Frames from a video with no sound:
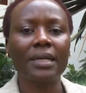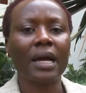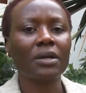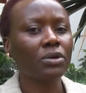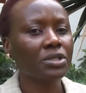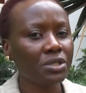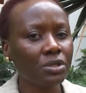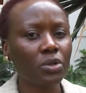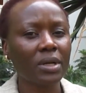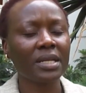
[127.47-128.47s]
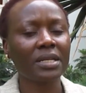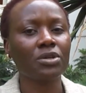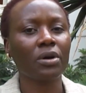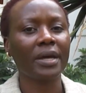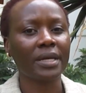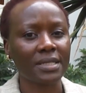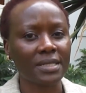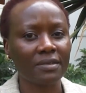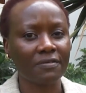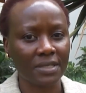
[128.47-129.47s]
and continue to attend your
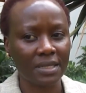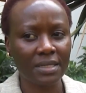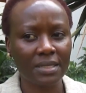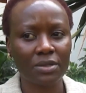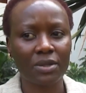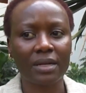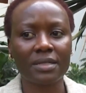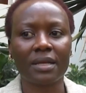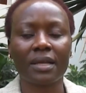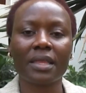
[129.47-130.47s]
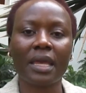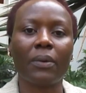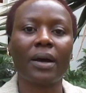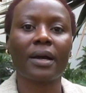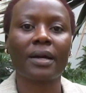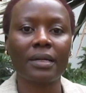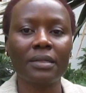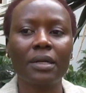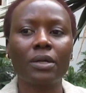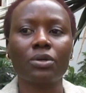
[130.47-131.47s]
ANC visits so that the healthcare worker
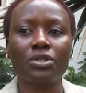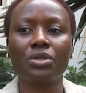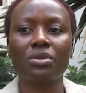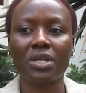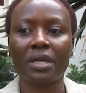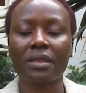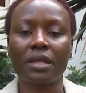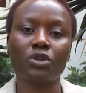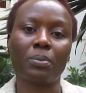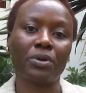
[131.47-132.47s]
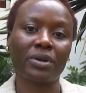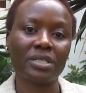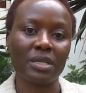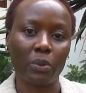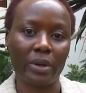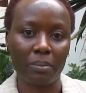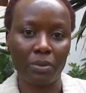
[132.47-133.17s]
can continue checking that you're progressing well,